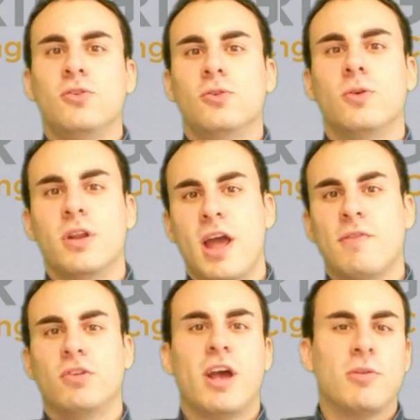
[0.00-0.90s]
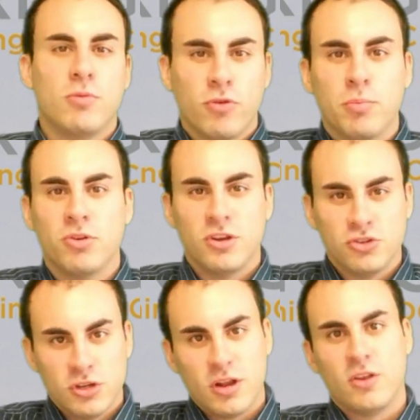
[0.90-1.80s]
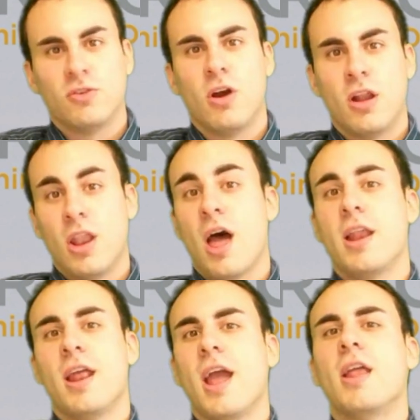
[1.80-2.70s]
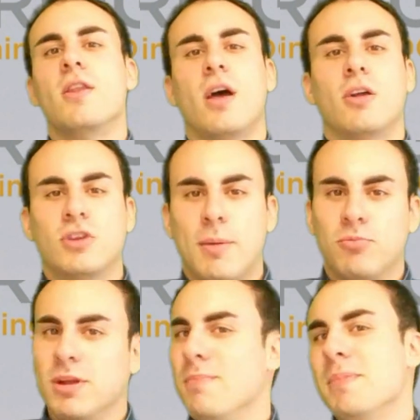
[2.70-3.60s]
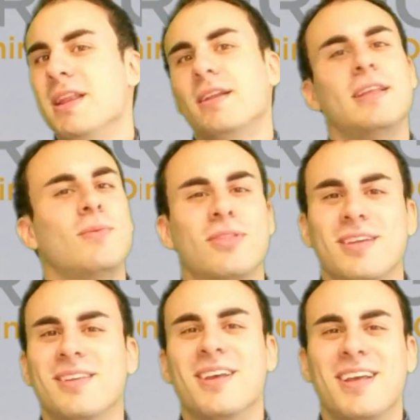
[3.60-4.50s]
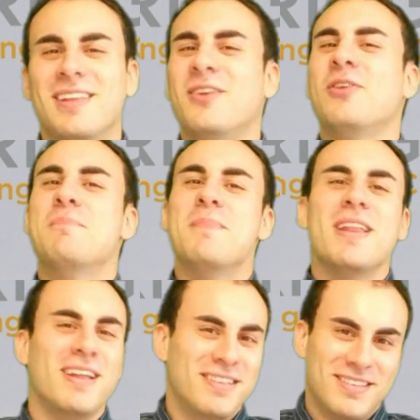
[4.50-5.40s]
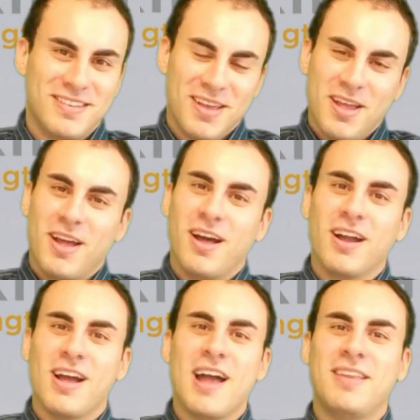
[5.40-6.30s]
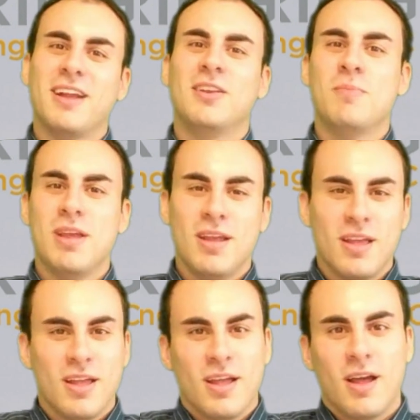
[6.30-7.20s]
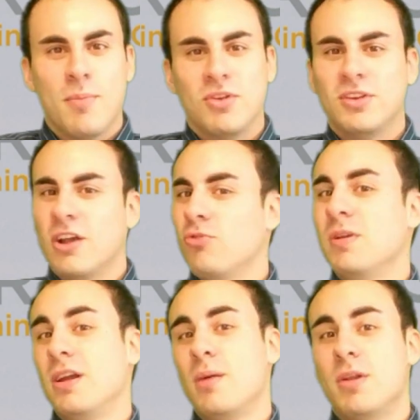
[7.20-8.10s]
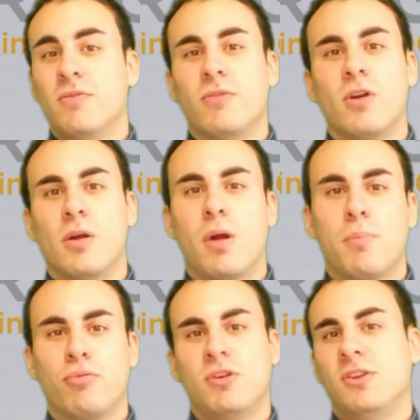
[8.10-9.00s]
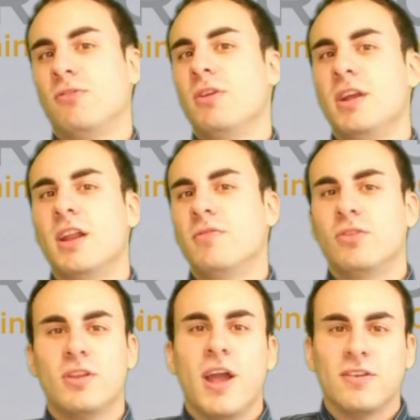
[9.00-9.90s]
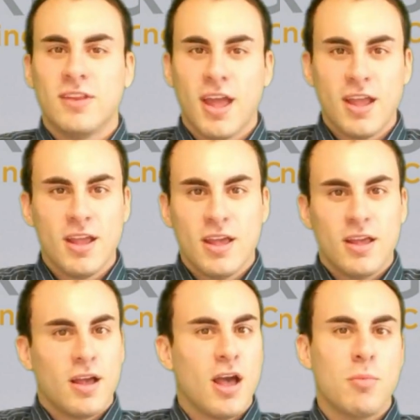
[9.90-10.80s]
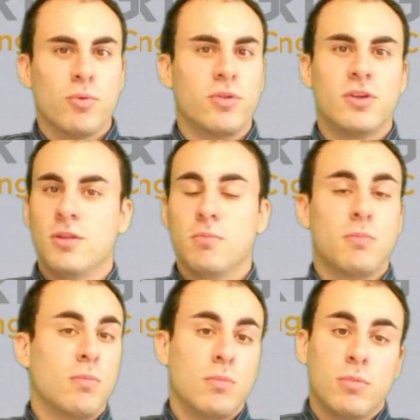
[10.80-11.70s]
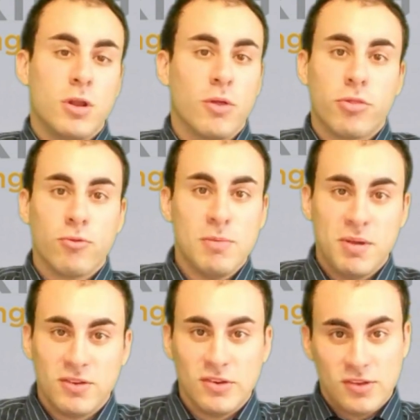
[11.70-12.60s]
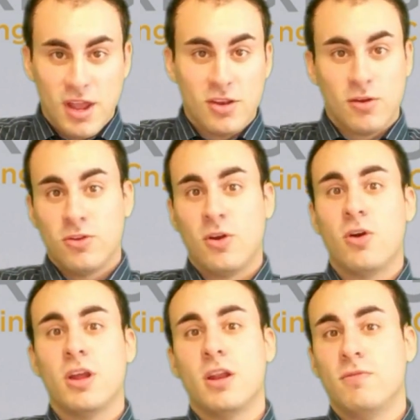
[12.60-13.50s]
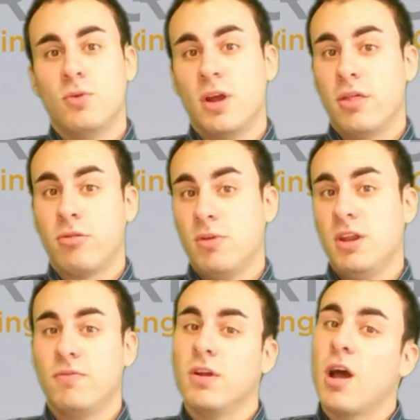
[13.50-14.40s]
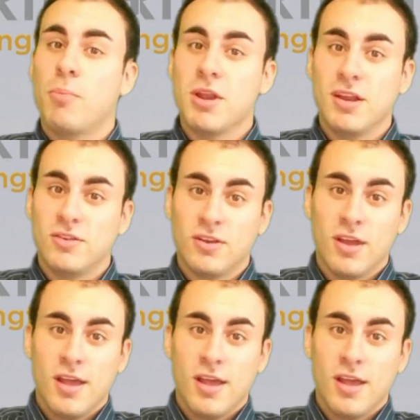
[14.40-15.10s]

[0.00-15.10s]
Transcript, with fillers: to an advertisement for a position that I saw online, and uh, JobSpring immediately, within literally minutes, uh, contacted me um, and scheduled me to come in for a, a pre-screening interview the next day. Um, within you know three business days, I was already interviewing at three different companies,